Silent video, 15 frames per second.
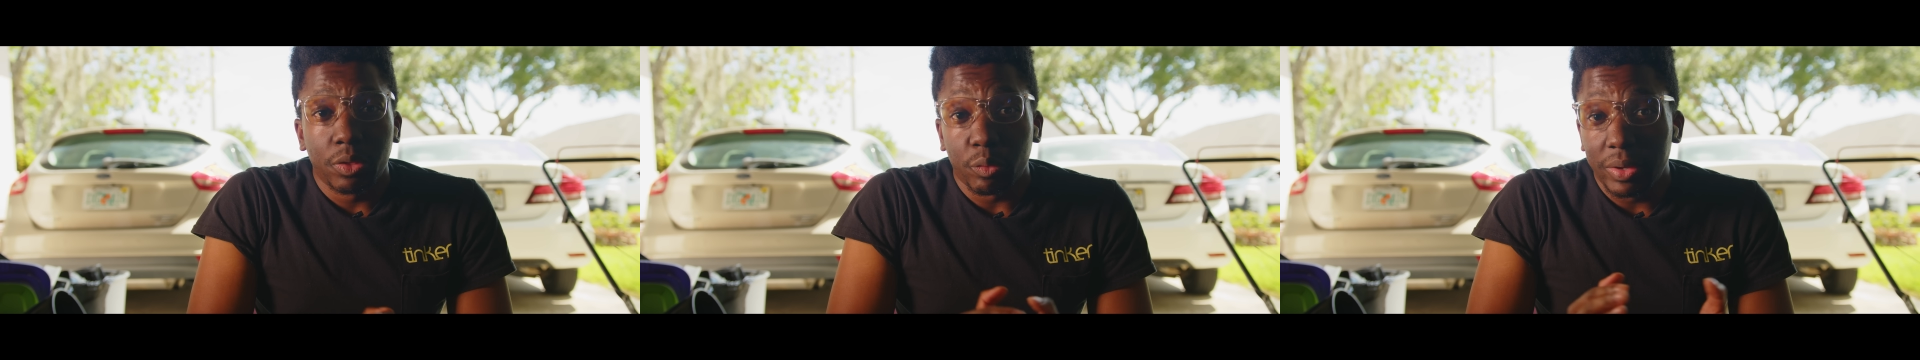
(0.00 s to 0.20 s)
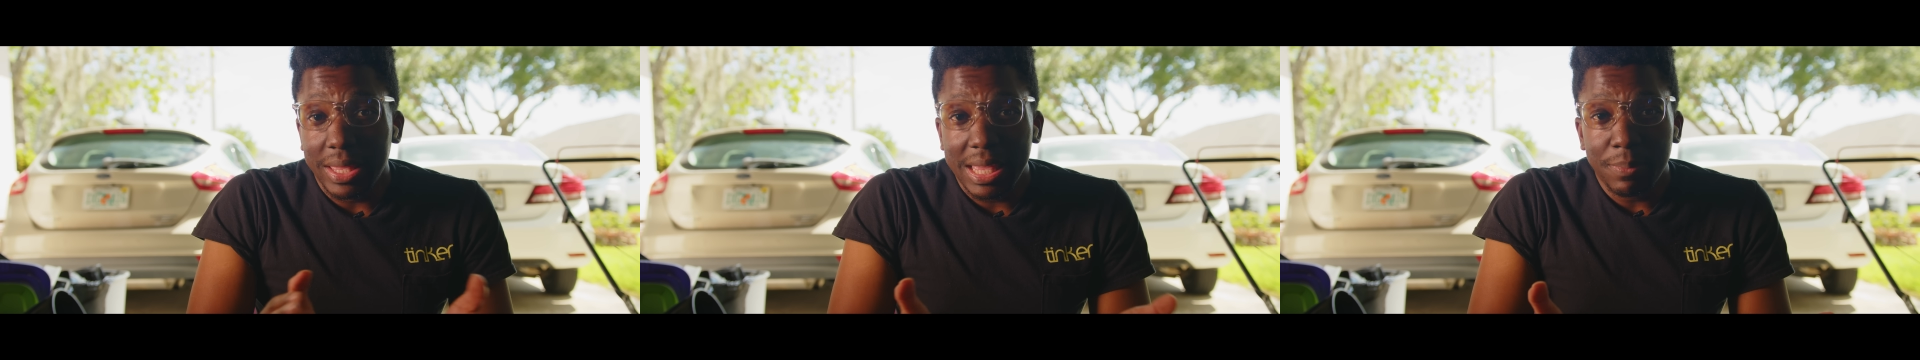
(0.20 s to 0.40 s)

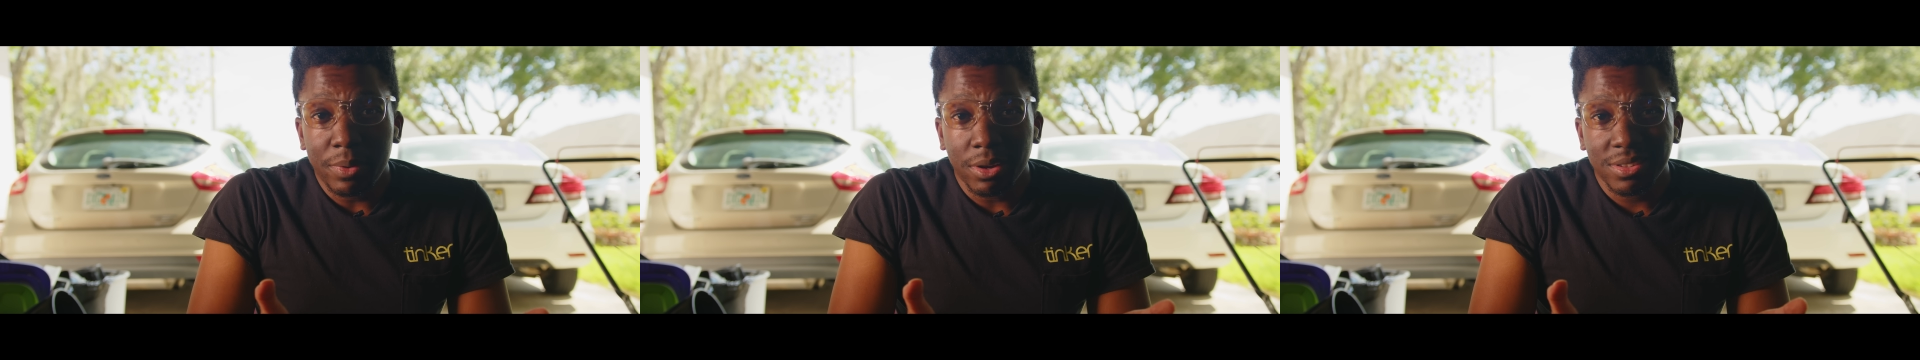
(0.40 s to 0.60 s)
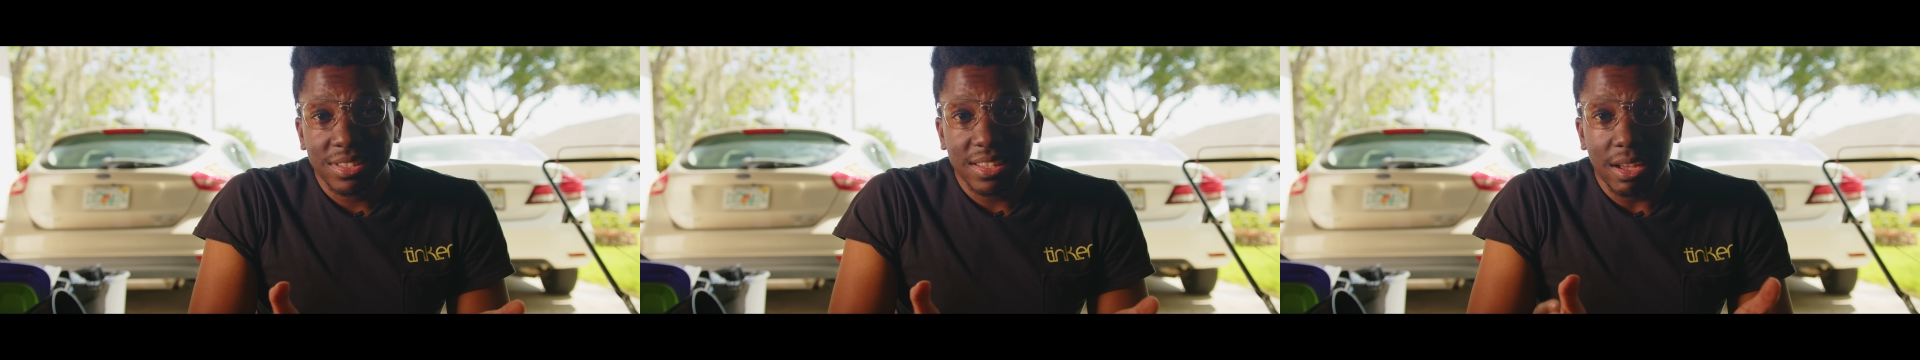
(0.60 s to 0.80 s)
3
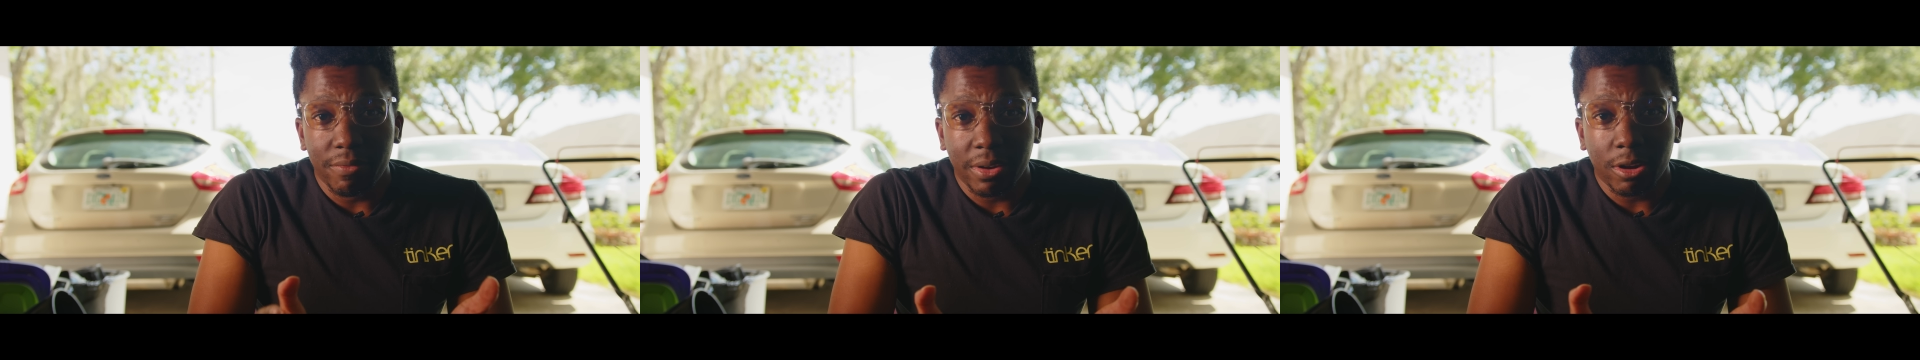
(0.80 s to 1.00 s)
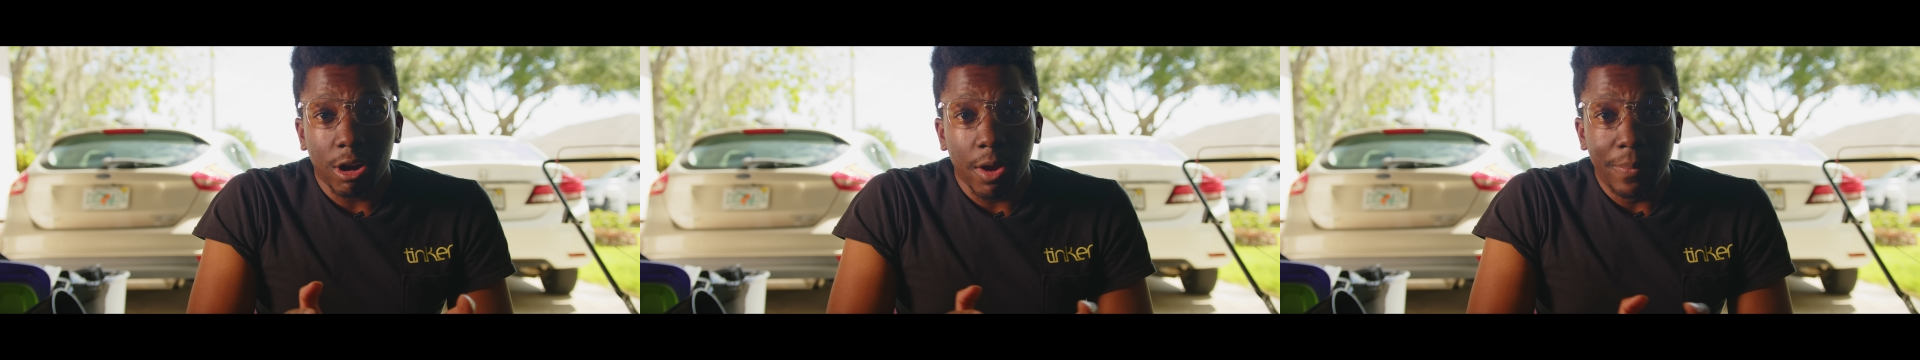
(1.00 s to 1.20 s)
ebooks
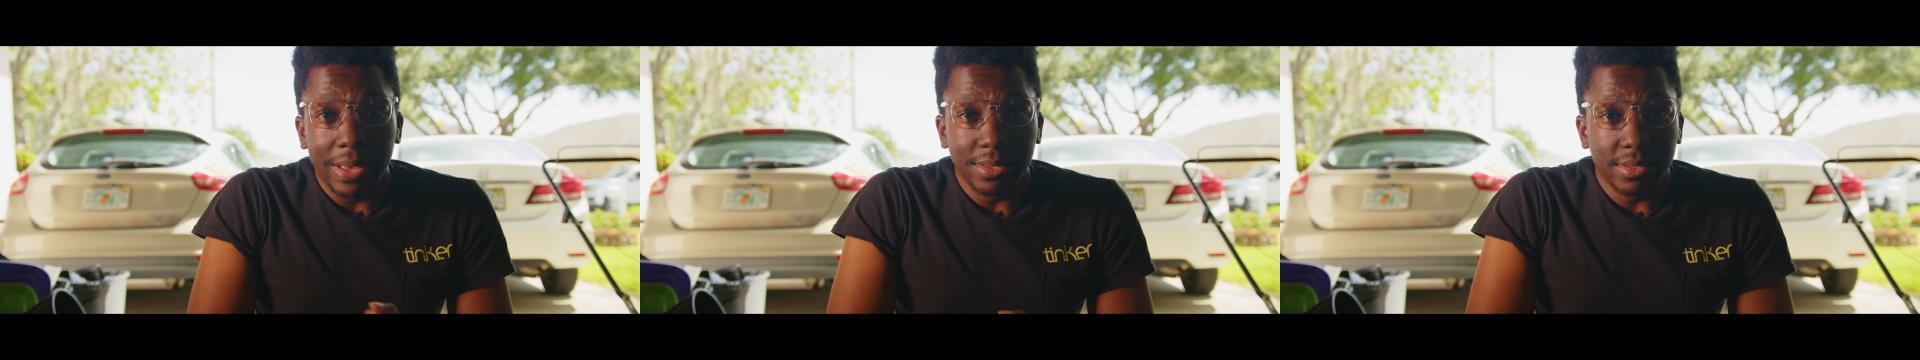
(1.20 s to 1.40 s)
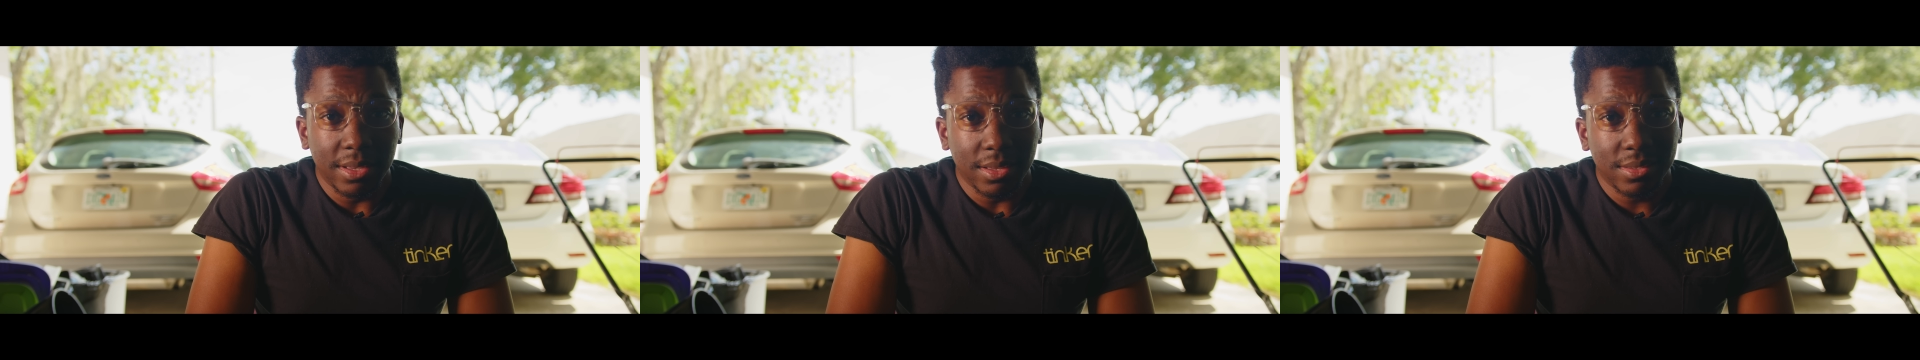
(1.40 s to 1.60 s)
covering car
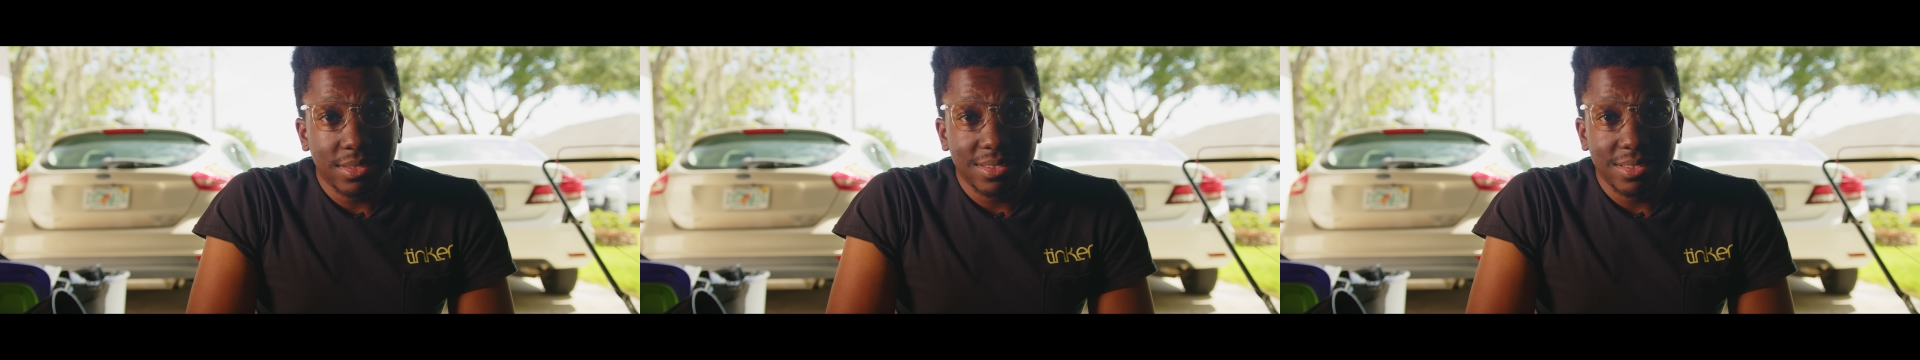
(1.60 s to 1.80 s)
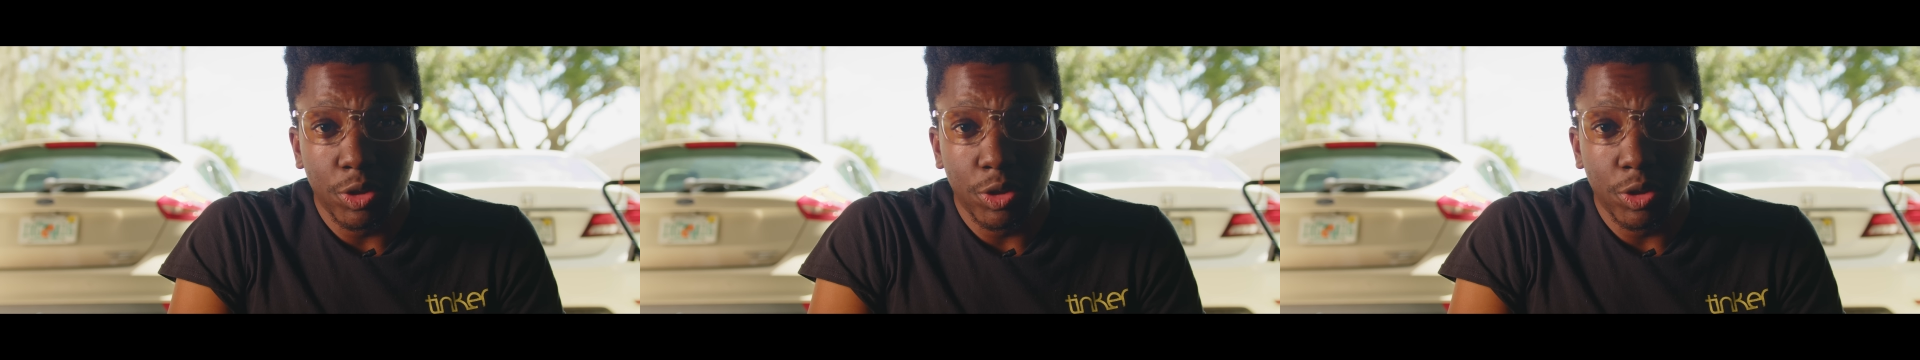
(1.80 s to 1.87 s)
basics,